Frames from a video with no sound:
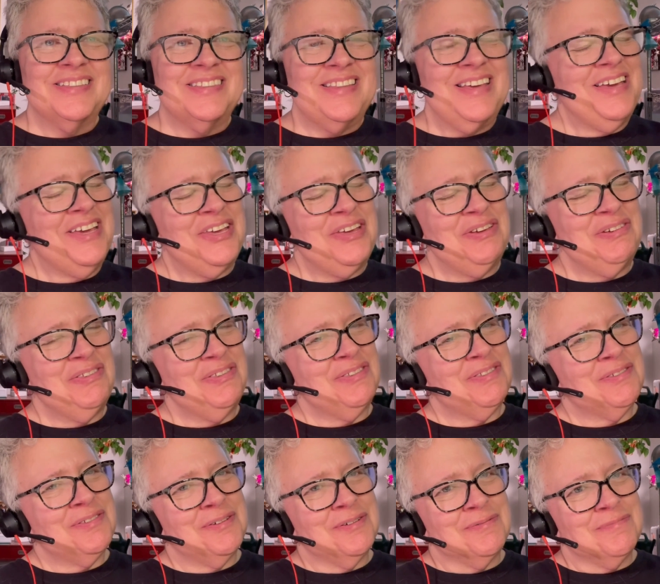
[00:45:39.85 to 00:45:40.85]
Thank you
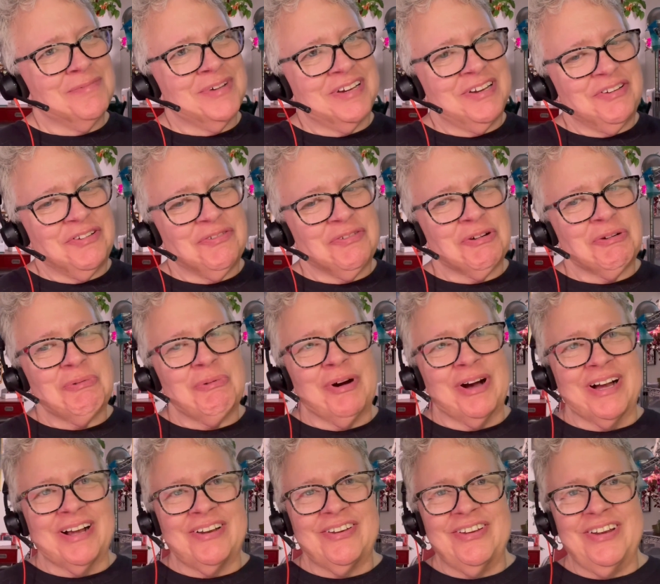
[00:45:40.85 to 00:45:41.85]
so much for
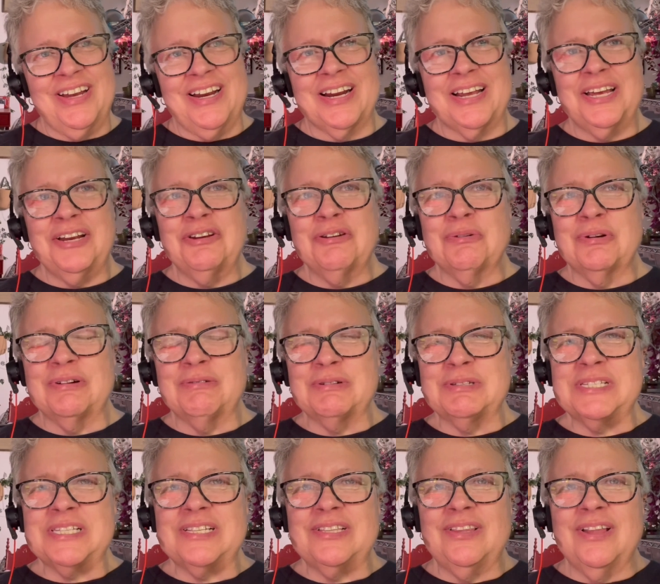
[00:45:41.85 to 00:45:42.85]
watching. I know it
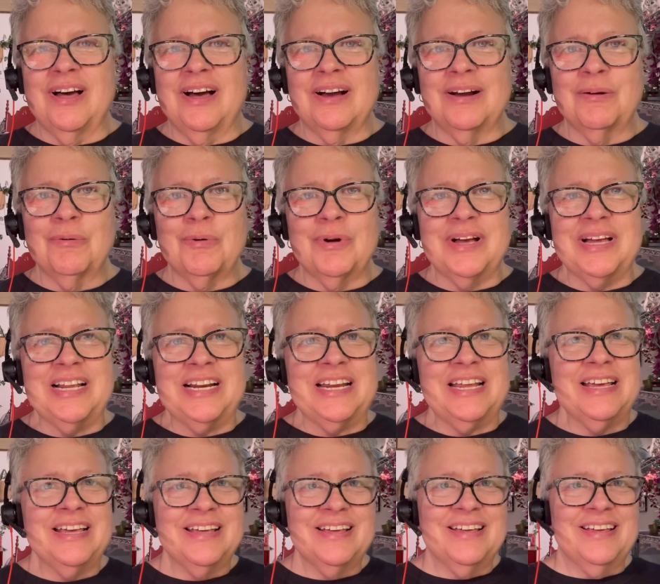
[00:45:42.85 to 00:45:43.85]
was a long
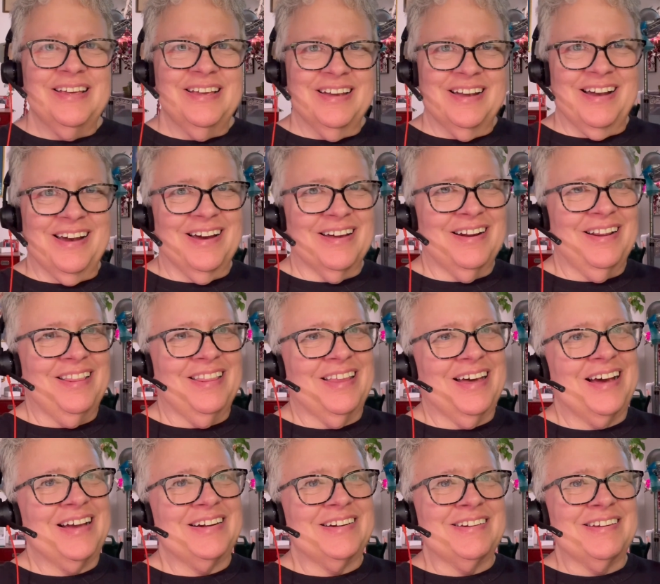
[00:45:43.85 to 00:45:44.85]
one, got a
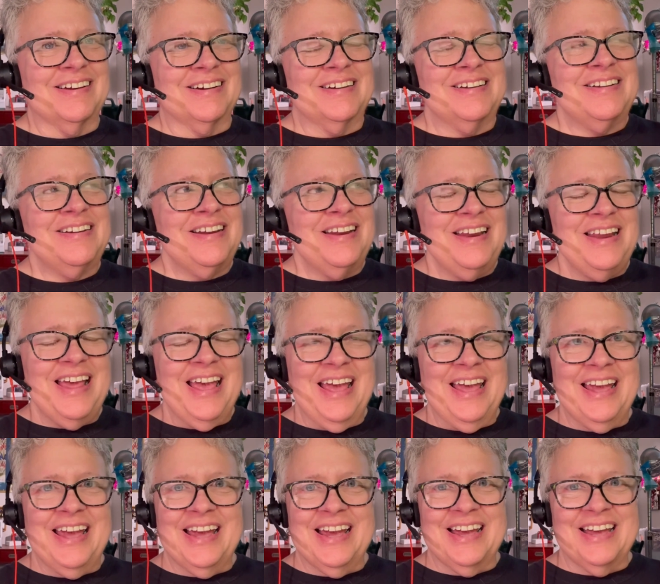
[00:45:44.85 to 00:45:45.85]
lot done
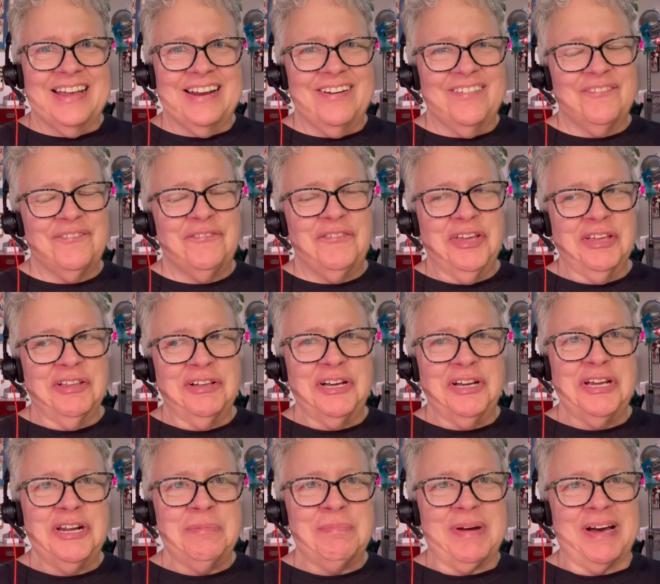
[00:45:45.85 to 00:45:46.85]
and feel
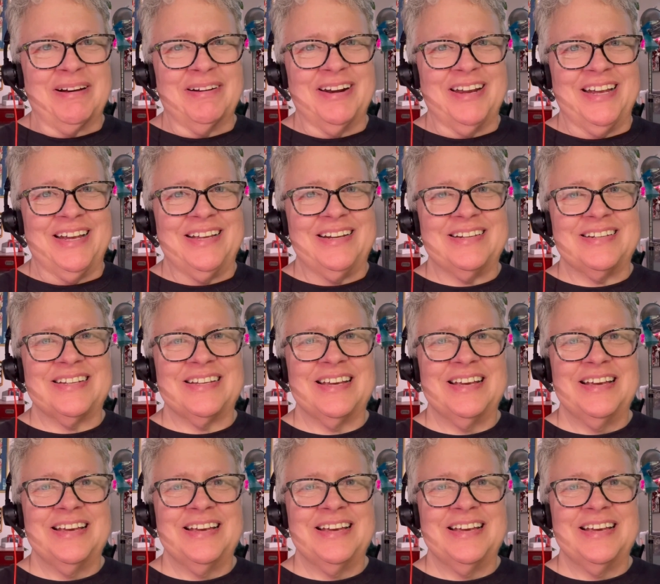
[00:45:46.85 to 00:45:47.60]
good about it.